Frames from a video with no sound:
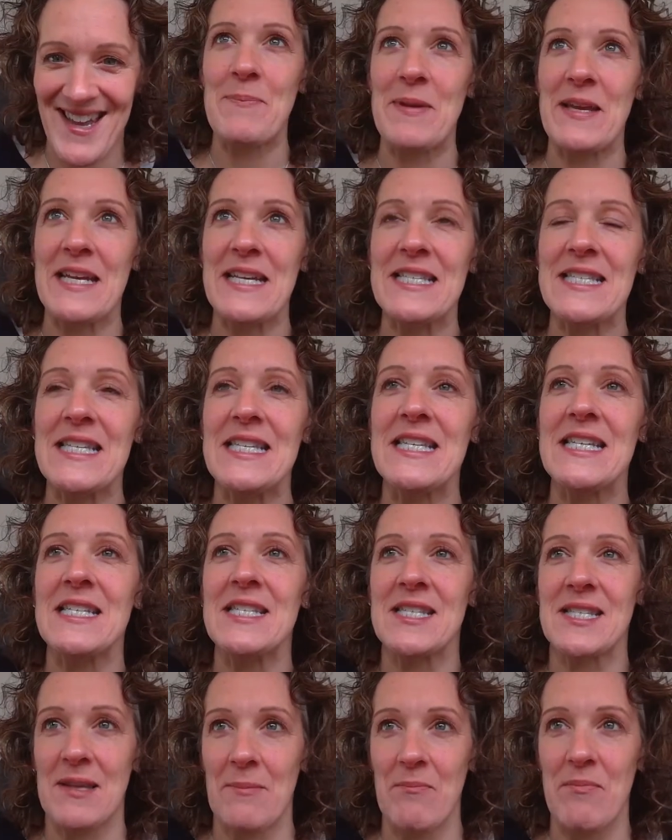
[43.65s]
because it is
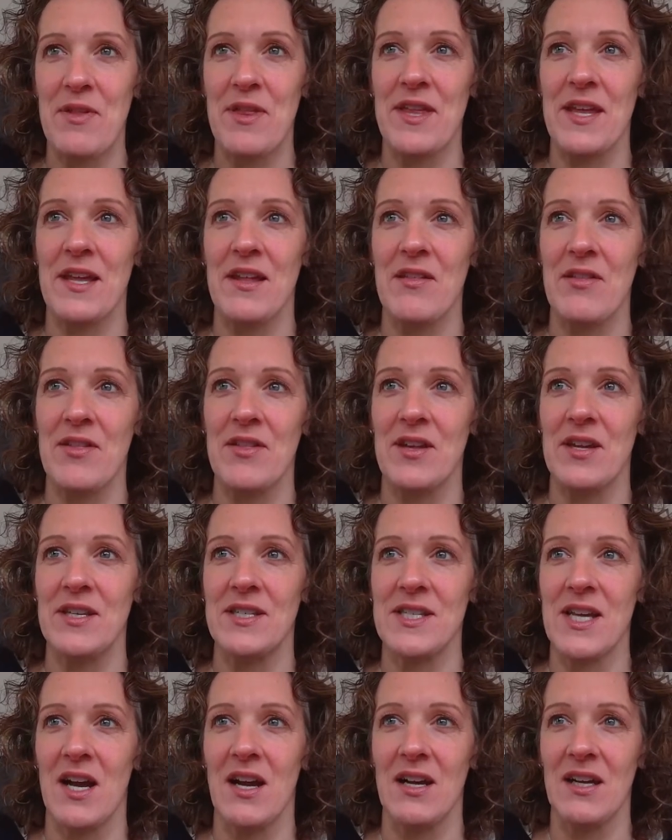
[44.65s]
something
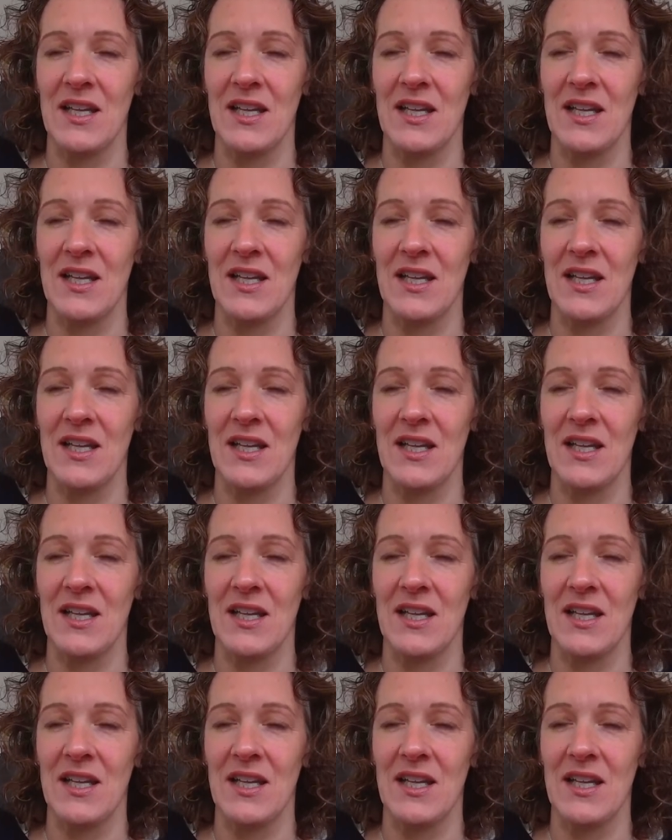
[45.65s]
that I